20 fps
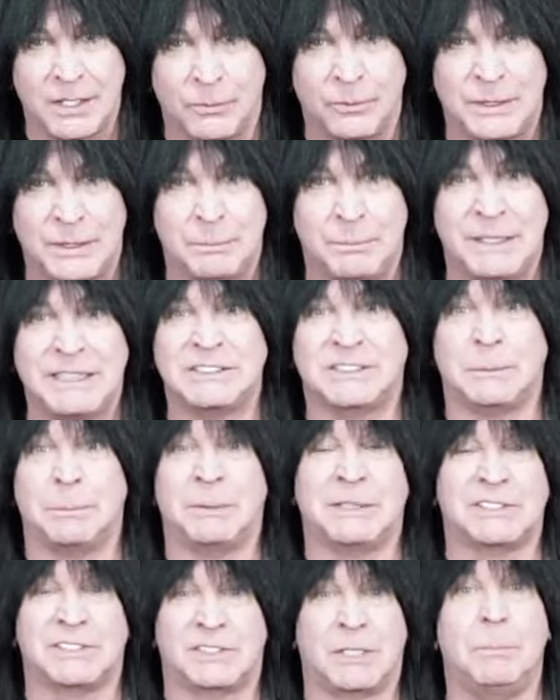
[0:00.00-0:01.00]
can't remix
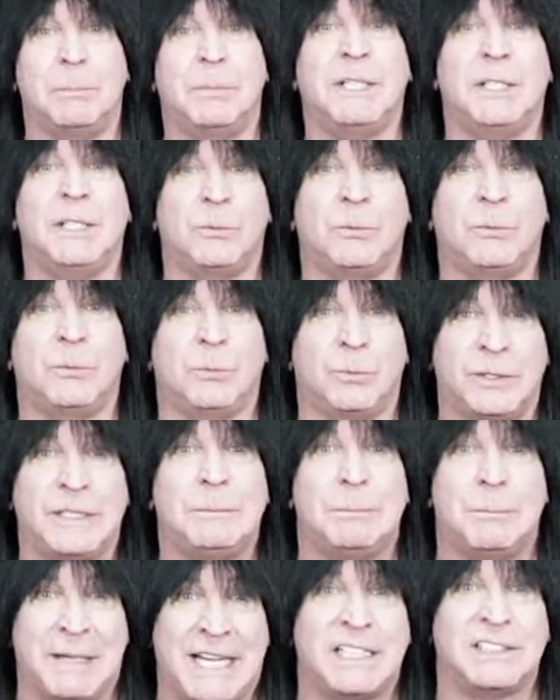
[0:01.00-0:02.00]
it. But somebody
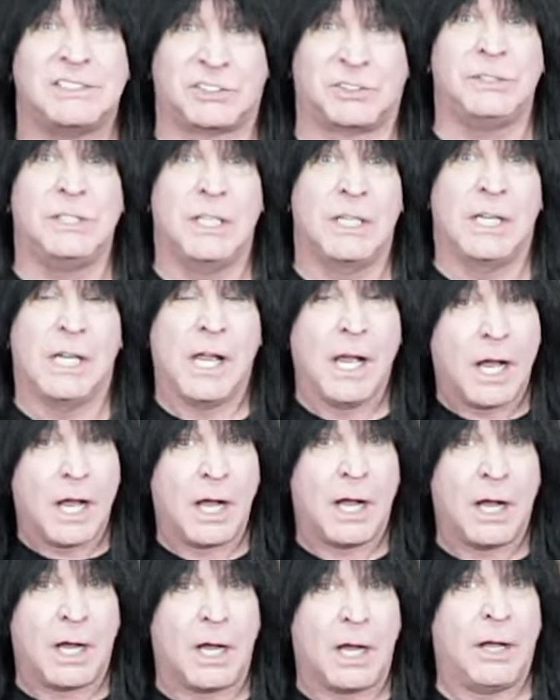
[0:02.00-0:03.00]
remastered
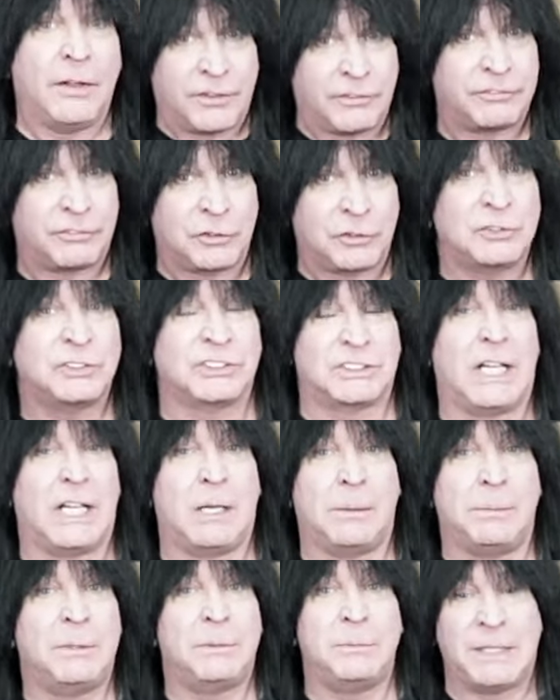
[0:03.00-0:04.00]
the first
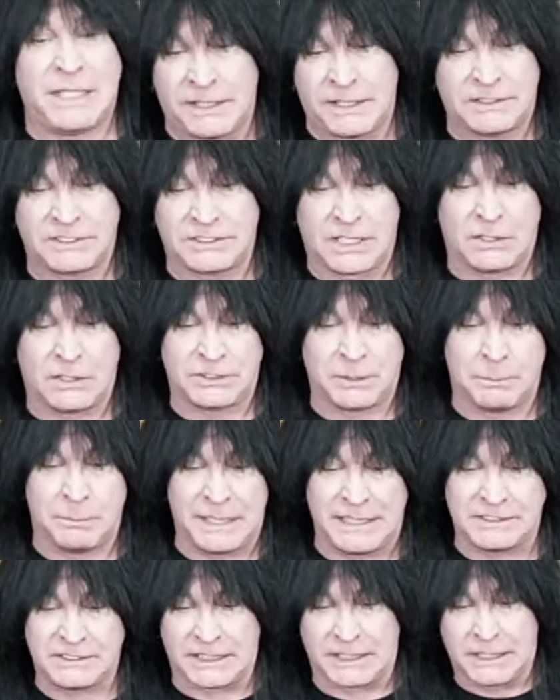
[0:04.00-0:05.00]
album, and it sounds
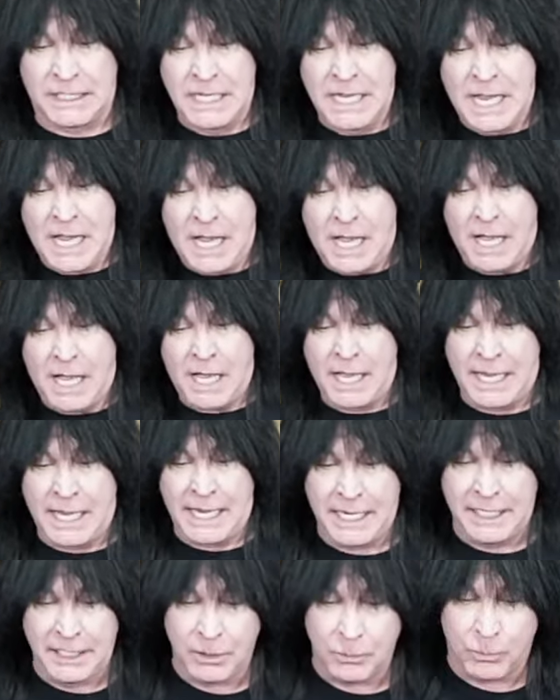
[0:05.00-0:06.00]
amazing.
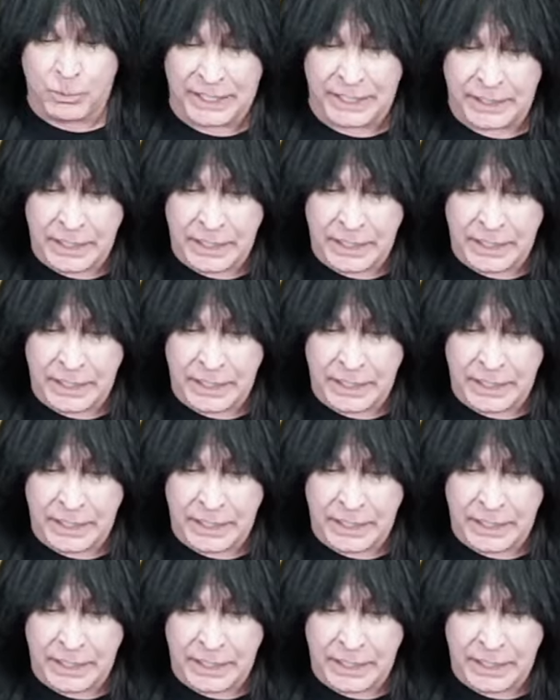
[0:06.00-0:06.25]
Somebody